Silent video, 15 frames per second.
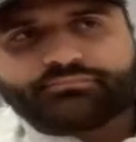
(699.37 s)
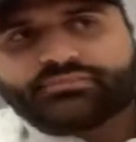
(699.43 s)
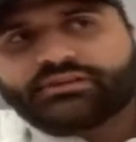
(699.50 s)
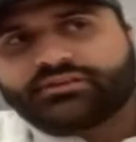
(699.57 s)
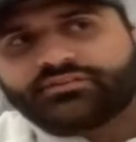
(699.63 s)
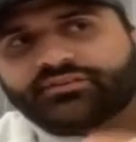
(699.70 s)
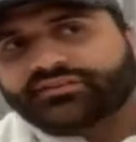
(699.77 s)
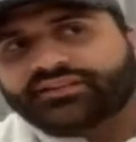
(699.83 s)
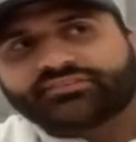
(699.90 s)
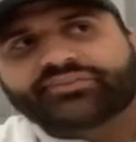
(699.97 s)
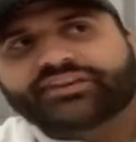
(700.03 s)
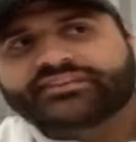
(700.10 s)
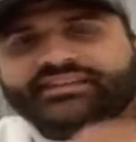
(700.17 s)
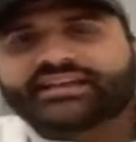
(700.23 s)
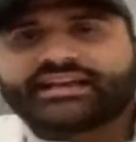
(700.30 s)
the
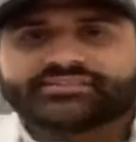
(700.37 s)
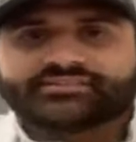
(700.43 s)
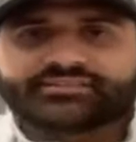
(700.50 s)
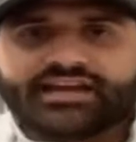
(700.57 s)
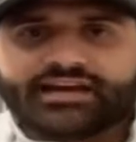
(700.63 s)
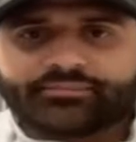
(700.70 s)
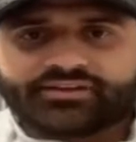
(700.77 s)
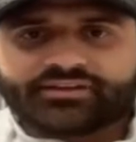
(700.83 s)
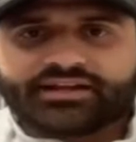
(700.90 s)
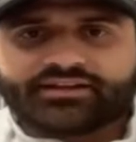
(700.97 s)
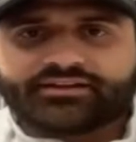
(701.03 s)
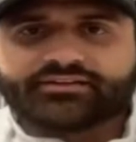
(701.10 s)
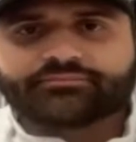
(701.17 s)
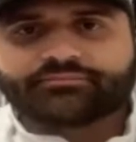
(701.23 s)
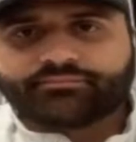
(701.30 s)
defense has time to kind
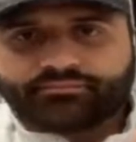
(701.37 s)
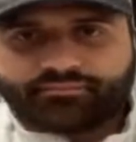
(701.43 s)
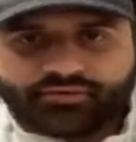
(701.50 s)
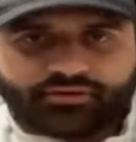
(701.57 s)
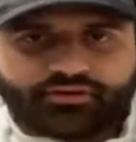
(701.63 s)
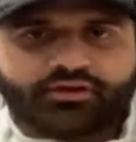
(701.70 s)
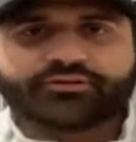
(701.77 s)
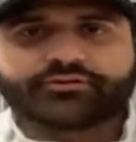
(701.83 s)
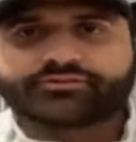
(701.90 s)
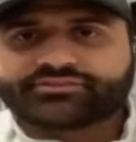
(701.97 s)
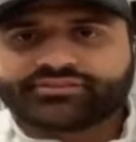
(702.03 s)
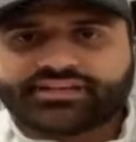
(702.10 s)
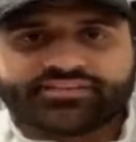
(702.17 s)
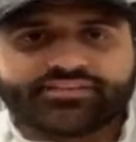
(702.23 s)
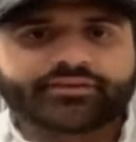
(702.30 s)
of
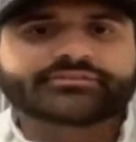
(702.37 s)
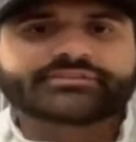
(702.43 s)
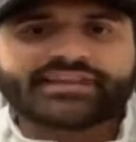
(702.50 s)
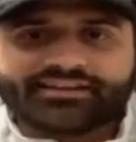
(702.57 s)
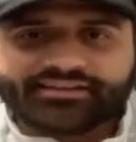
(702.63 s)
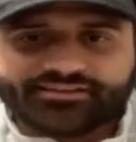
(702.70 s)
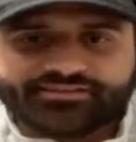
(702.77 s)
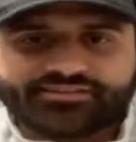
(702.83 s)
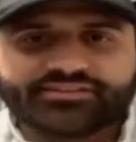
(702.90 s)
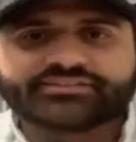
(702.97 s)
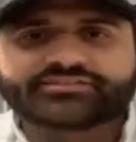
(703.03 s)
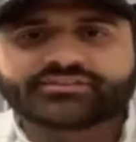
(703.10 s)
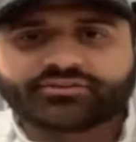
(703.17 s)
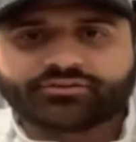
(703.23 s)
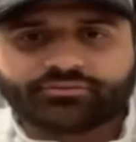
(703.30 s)
understand their tendencies
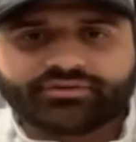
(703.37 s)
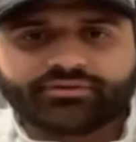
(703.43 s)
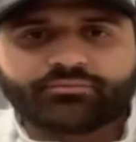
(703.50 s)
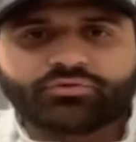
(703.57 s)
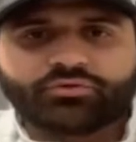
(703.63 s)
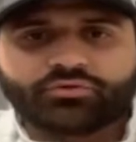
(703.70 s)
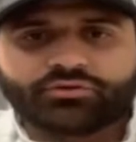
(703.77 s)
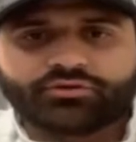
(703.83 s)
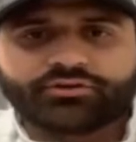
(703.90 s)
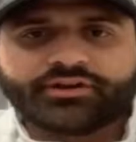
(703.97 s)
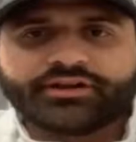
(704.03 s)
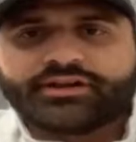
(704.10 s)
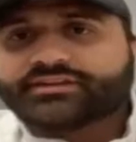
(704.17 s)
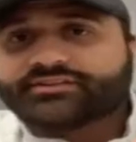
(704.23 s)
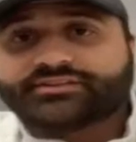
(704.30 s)
a little bit more,
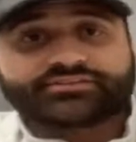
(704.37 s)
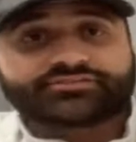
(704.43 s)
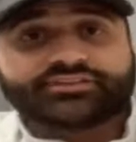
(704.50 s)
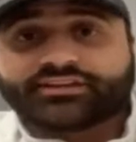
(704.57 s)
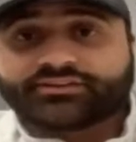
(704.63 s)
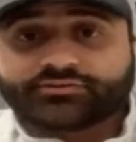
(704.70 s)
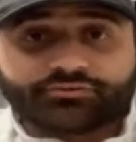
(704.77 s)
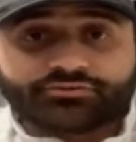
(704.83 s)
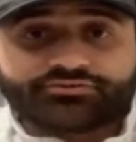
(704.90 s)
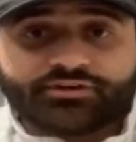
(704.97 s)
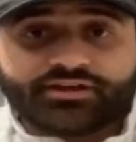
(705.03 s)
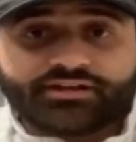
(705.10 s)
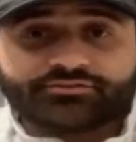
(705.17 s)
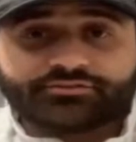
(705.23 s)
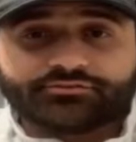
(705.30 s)
just like you're
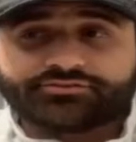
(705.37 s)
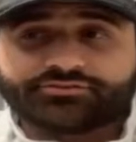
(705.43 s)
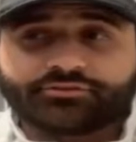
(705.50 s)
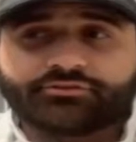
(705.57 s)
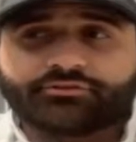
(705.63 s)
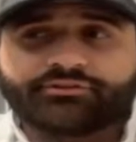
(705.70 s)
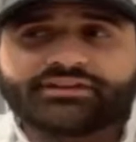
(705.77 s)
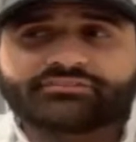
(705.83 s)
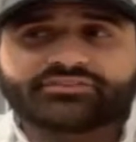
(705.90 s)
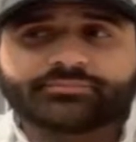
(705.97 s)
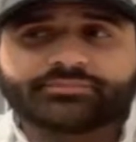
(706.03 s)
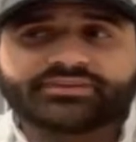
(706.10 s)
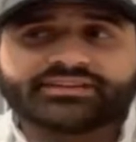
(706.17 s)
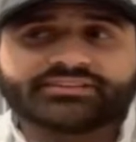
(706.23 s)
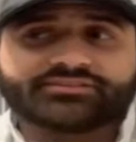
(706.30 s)
trying to. So you don't have to
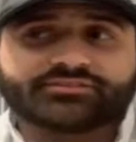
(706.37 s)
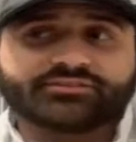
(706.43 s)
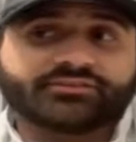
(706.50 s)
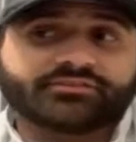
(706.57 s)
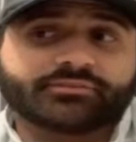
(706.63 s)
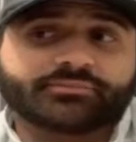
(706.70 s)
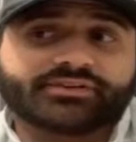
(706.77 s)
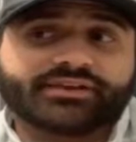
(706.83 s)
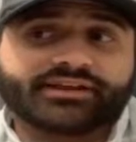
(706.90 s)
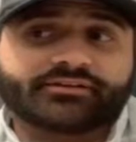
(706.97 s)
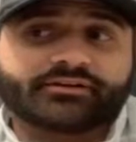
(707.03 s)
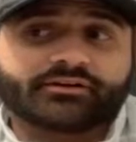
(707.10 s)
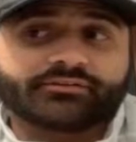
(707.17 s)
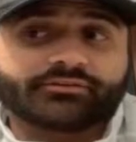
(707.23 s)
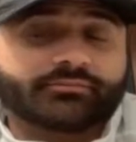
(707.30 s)
be as good of a play
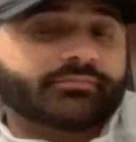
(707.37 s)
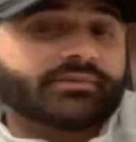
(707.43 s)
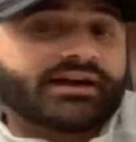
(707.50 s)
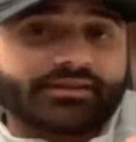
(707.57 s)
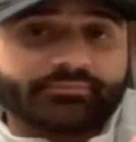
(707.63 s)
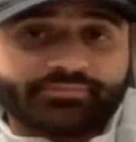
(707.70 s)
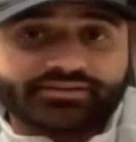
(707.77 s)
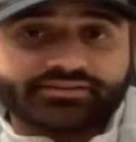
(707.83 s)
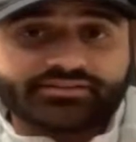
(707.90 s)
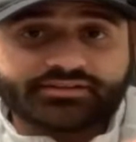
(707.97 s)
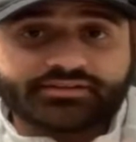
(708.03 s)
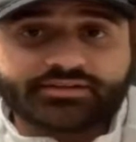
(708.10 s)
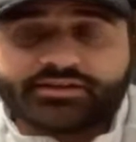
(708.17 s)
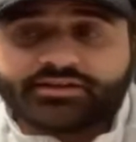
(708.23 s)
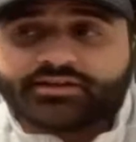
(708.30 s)
caller, in my opinion,
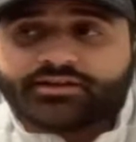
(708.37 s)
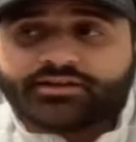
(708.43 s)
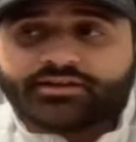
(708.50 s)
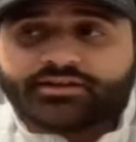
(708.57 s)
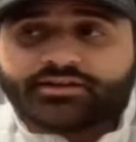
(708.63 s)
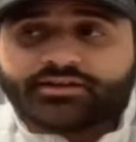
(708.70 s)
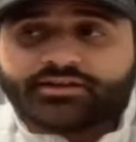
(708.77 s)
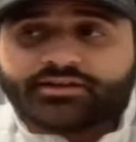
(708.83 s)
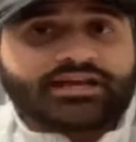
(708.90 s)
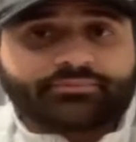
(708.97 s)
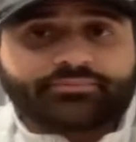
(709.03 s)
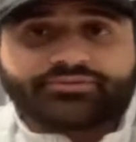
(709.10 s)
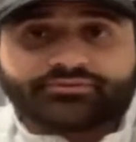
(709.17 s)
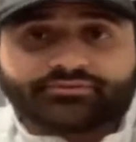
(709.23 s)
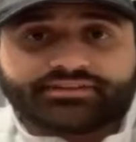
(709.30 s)
or on top
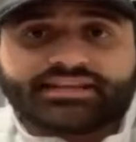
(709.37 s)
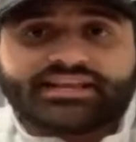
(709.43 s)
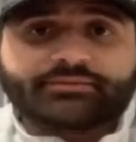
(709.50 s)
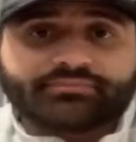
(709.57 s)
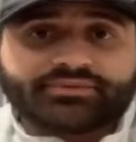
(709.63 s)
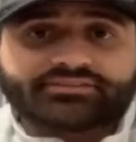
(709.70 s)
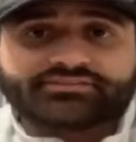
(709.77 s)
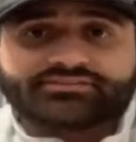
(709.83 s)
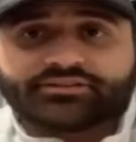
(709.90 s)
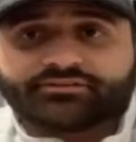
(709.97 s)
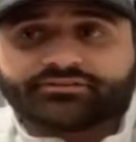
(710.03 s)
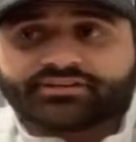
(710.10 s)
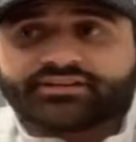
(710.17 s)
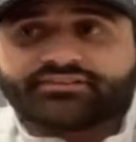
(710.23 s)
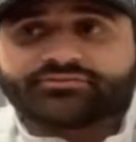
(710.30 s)
of your game
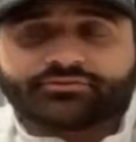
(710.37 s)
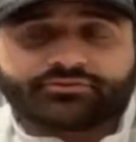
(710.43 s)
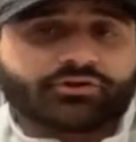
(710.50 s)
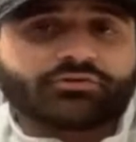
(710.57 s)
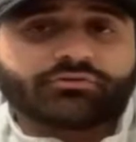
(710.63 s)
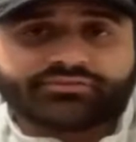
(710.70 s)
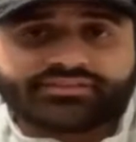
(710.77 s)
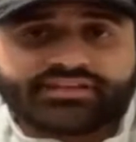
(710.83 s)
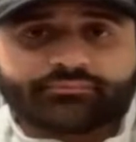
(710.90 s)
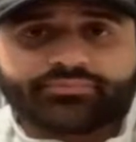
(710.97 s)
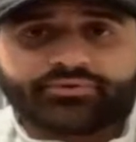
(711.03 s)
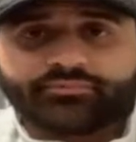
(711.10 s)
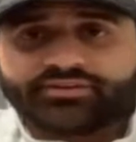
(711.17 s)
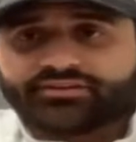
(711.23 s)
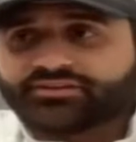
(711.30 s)
necessarily if you're going
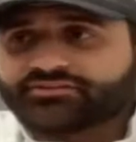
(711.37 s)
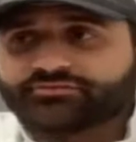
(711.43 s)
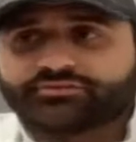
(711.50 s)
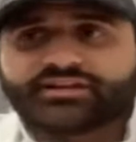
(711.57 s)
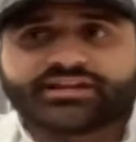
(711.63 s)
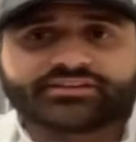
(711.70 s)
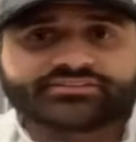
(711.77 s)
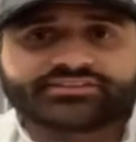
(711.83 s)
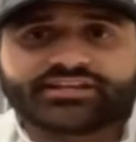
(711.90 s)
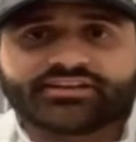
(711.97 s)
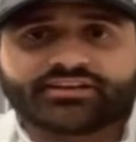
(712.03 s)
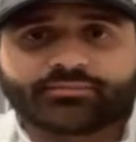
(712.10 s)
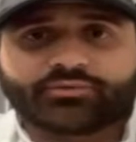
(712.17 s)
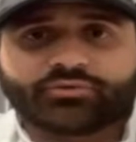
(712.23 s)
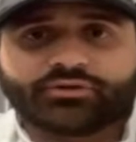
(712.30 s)
tempo, because you're kind of setting
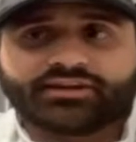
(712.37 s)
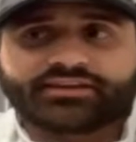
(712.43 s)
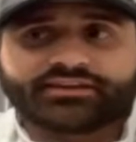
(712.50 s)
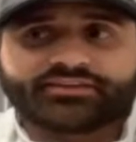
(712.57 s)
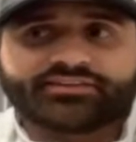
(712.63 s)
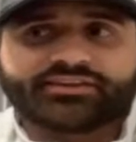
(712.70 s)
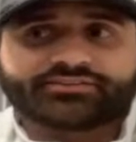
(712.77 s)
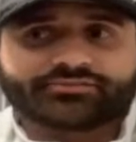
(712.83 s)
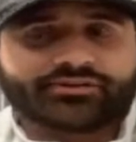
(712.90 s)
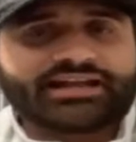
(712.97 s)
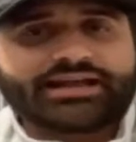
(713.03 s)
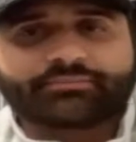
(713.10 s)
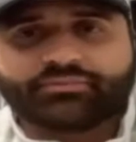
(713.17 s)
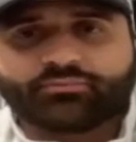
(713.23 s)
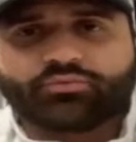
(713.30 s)
up quick and things are
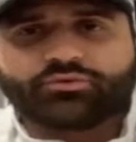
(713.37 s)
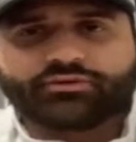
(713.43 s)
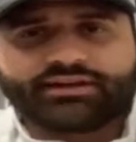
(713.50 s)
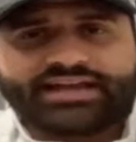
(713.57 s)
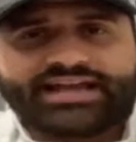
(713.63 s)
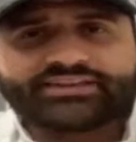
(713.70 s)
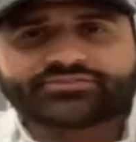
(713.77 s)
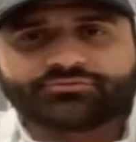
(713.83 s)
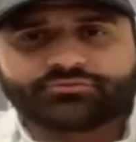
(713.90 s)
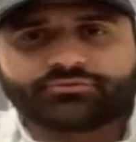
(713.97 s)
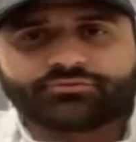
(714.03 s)
happening more natural.